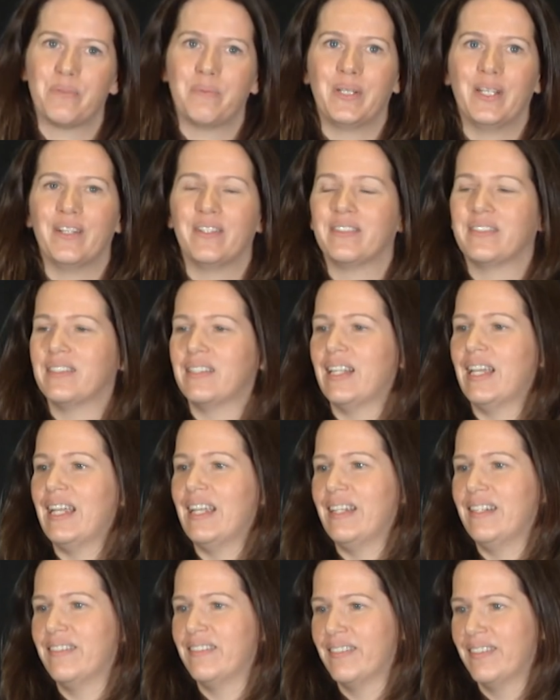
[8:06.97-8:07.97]
we are
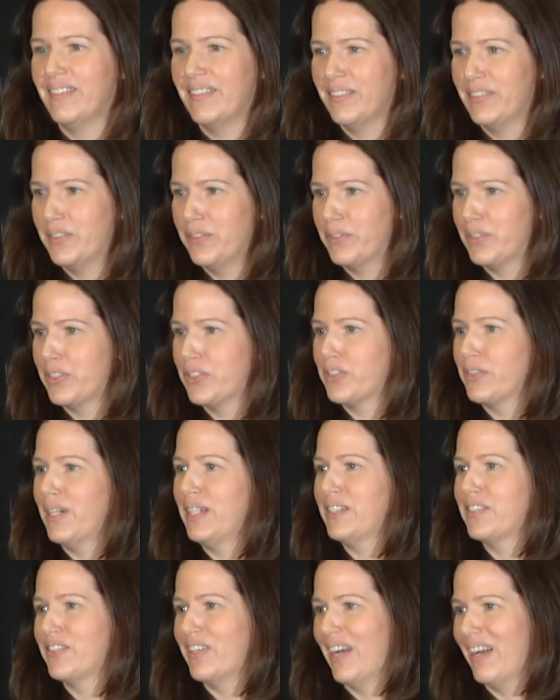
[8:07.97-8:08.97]
delayed due to
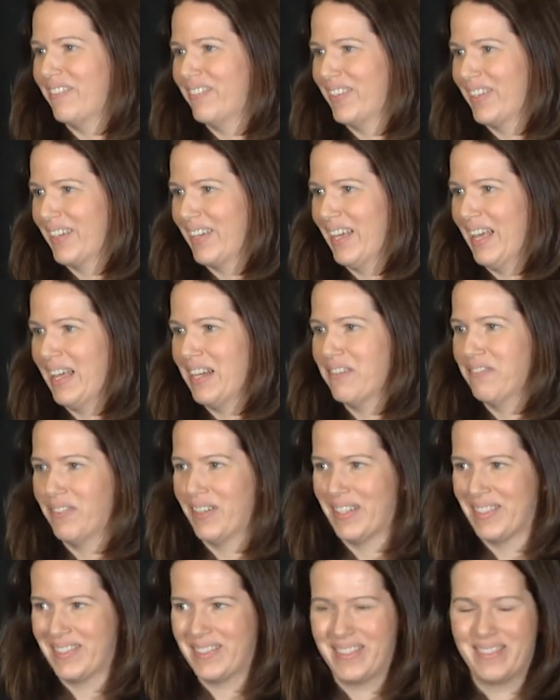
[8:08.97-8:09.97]
train traffic ahead of
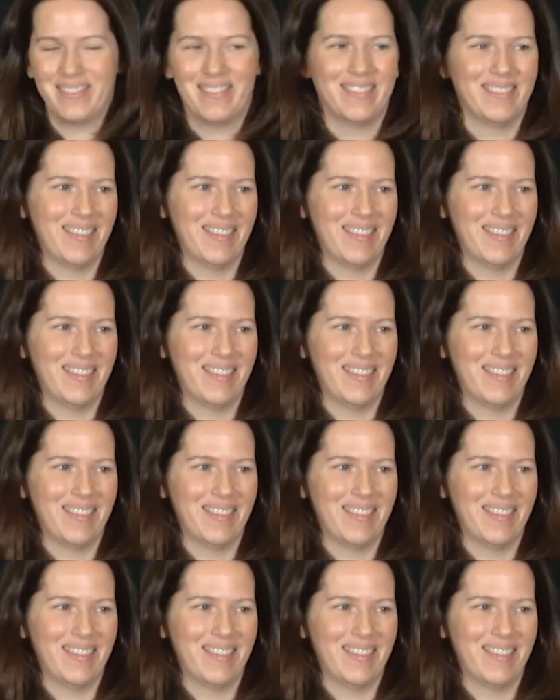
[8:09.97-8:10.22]
us.